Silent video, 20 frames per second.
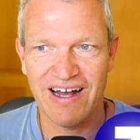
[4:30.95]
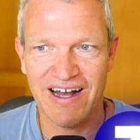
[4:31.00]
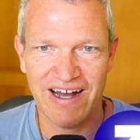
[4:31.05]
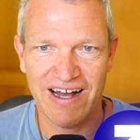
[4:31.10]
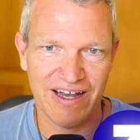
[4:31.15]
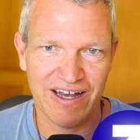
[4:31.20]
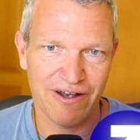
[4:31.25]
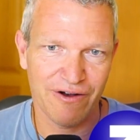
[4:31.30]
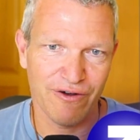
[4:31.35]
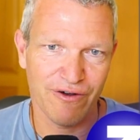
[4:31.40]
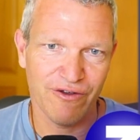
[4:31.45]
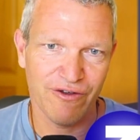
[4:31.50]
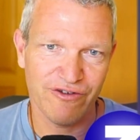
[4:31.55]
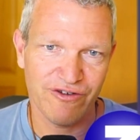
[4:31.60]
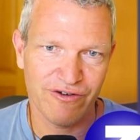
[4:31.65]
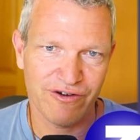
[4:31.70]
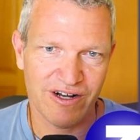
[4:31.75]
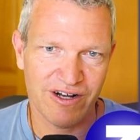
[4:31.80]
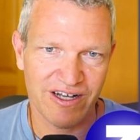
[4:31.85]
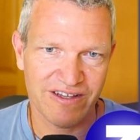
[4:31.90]
I
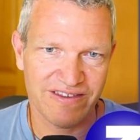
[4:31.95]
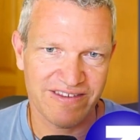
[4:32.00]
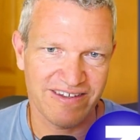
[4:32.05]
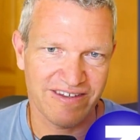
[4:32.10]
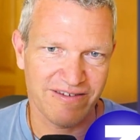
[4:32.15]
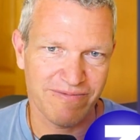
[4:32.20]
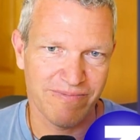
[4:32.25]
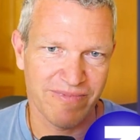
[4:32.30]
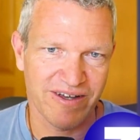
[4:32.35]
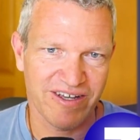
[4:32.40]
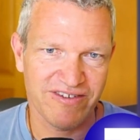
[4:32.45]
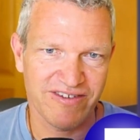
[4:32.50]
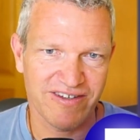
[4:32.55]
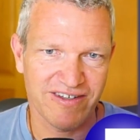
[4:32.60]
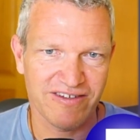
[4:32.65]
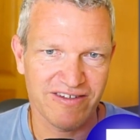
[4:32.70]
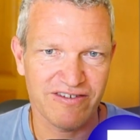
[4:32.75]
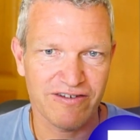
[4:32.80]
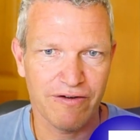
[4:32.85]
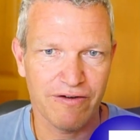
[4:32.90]
also got this
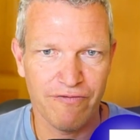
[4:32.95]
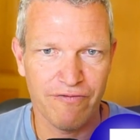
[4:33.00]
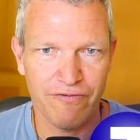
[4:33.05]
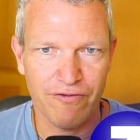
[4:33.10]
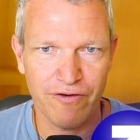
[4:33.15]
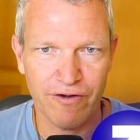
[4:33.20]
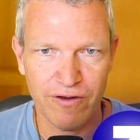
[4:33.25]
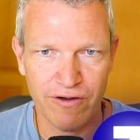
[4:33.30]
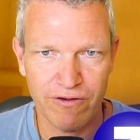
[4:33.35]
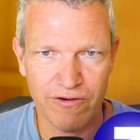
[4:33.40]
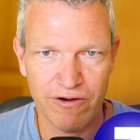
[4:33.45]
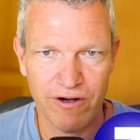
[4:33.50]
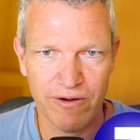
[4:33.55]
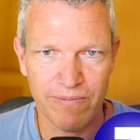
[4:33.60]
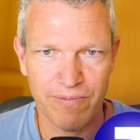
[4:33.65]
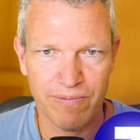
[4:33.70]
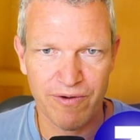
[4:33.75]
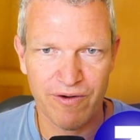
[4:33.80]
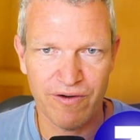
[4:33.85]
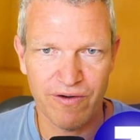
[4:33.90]
message follow
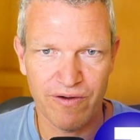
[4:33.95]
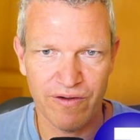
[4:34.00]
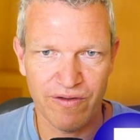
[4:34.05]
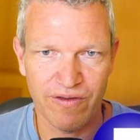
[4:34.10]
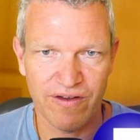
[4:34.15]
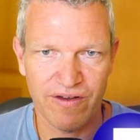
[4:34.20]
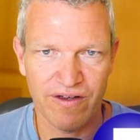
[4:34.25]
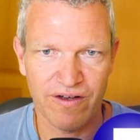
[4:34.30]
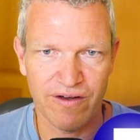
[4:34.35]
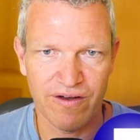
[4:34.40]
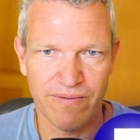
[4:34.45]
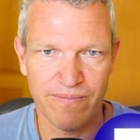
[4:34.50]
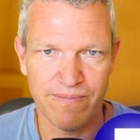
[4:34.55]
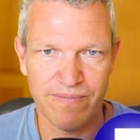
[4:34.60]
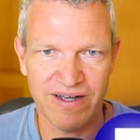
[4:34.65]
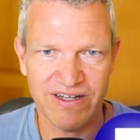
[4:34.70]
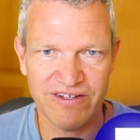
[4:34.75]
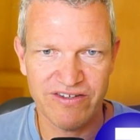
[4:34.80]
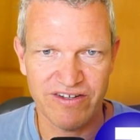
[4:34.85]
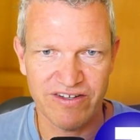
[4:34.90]
up on a
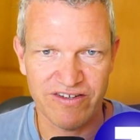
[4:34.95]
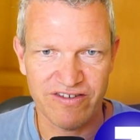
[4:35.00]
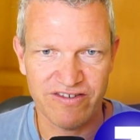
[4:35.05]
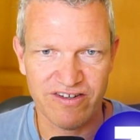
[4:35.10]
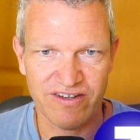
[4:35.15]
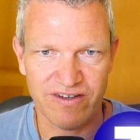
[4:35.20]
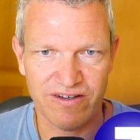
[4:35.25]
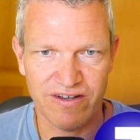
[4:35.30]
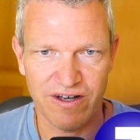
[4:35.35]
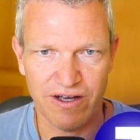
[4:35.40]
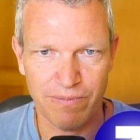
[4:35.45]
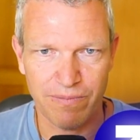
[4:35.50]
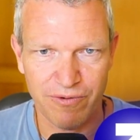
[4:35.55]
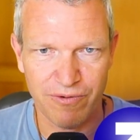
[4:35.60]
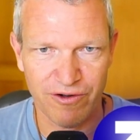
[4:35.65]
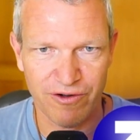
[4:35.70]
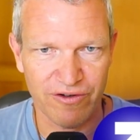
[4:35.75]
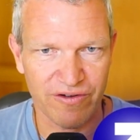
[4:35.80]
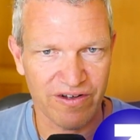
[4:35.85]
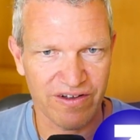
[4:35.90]
message, uh,
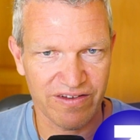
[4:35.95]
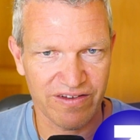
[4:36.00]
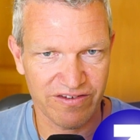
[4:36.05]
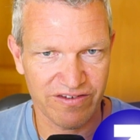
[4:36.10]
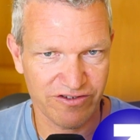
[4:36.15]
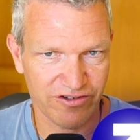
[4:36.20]
Paul.